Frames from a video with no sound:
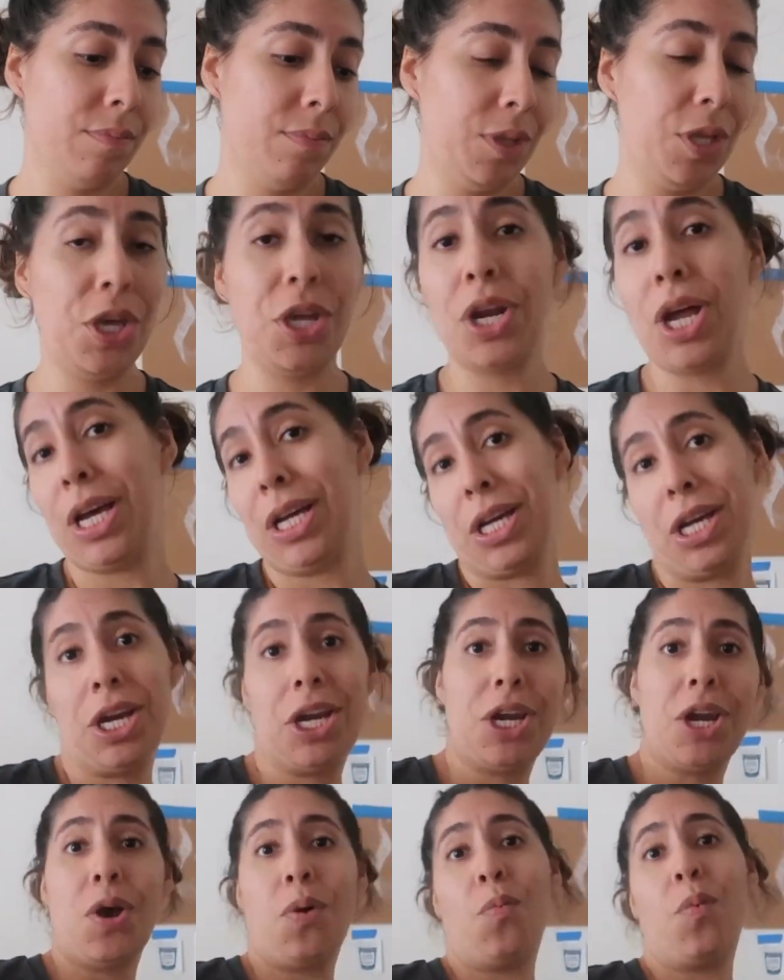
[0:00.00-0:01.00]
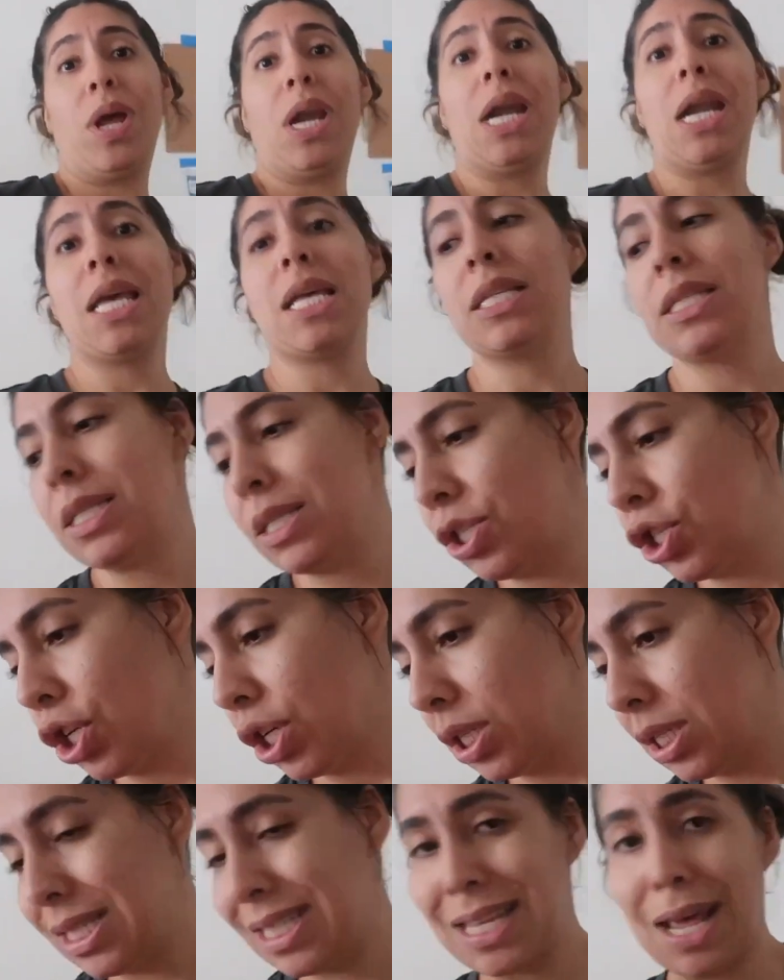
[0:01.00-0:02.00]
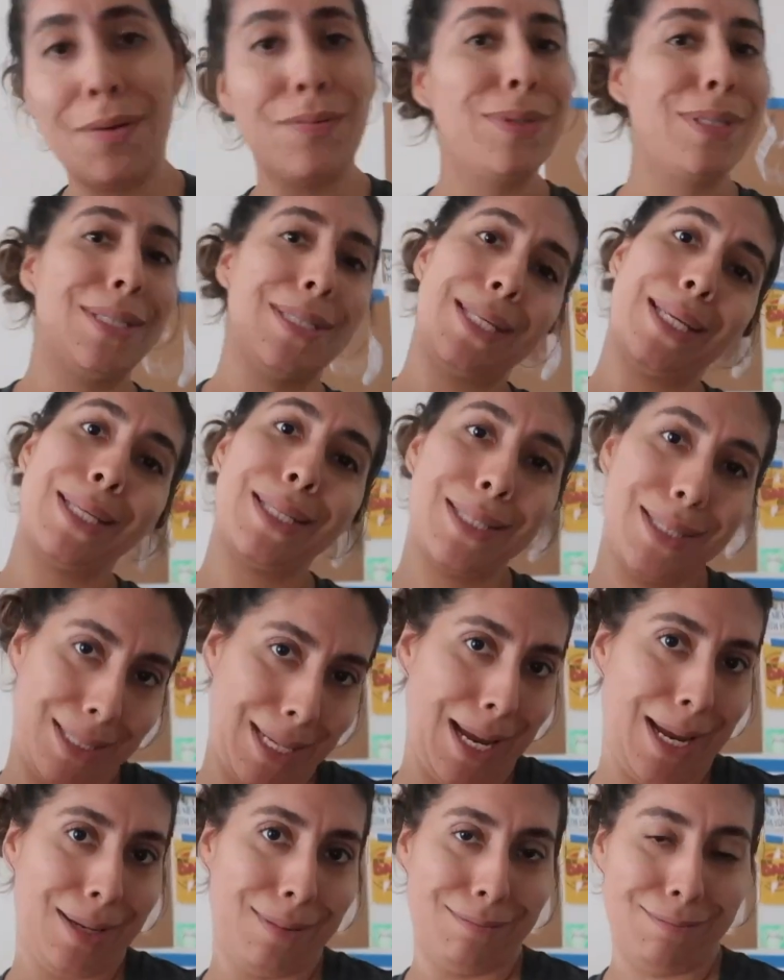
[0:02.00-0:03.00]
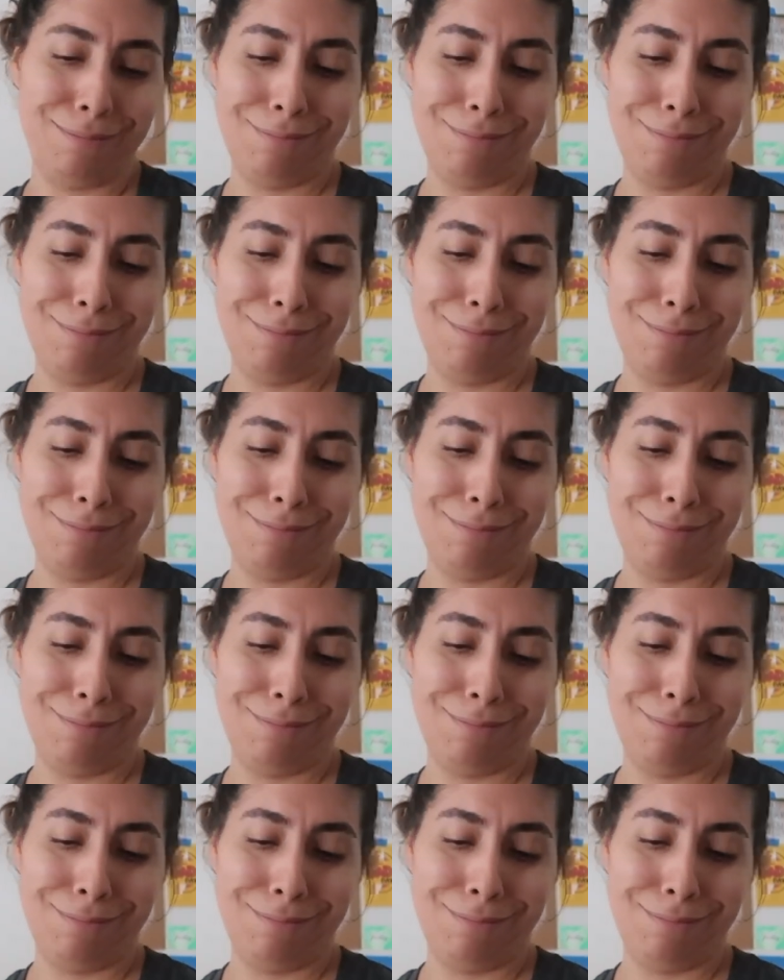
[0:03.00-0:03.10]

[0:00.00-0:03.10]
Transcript: You're not gonna know what it is, just 7/16.